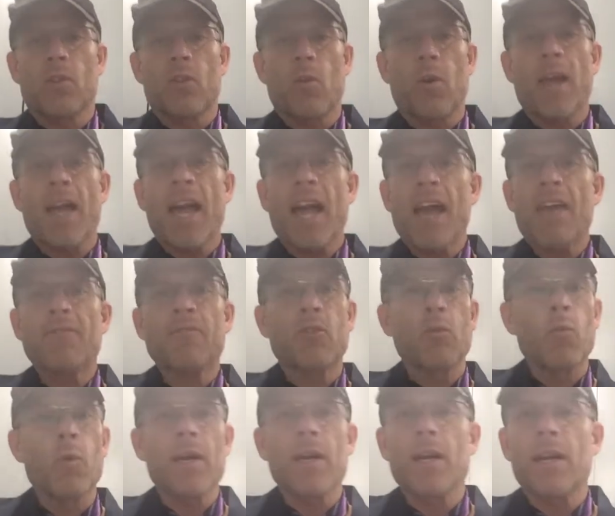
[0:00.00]
Do I have to
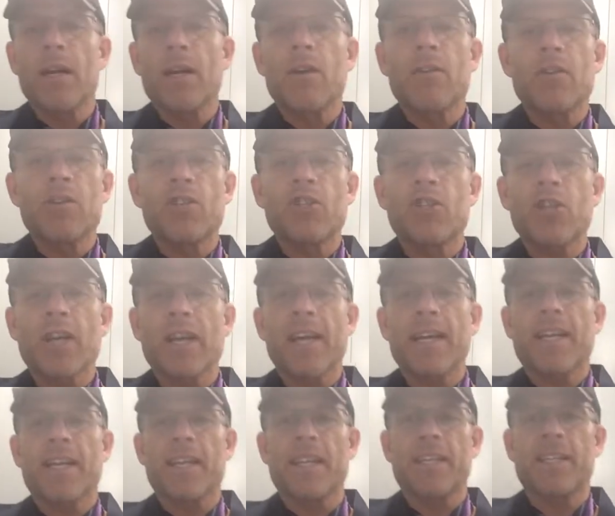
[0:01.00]
wear a
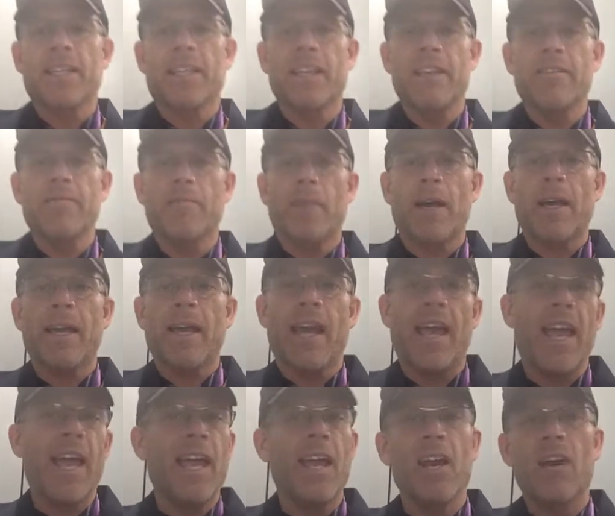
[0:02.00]
jacket, give my
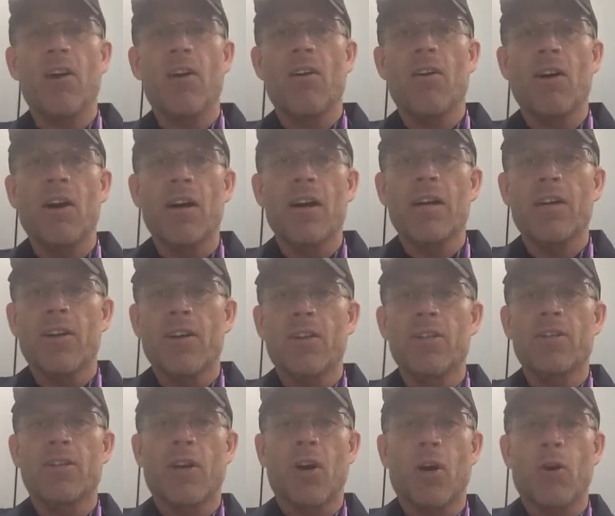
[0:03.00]
hair a
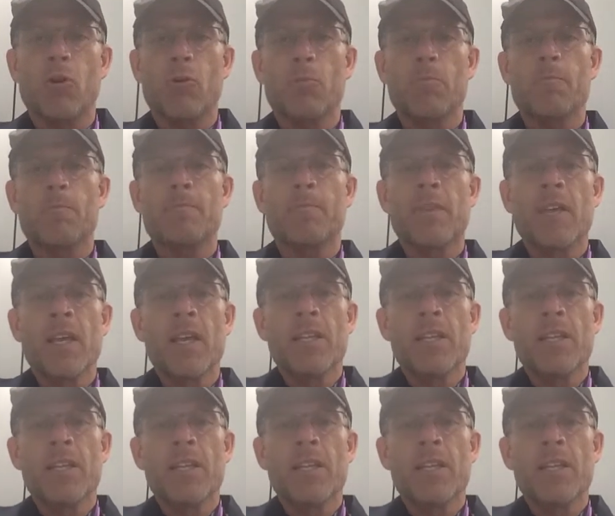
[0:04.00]
good comb?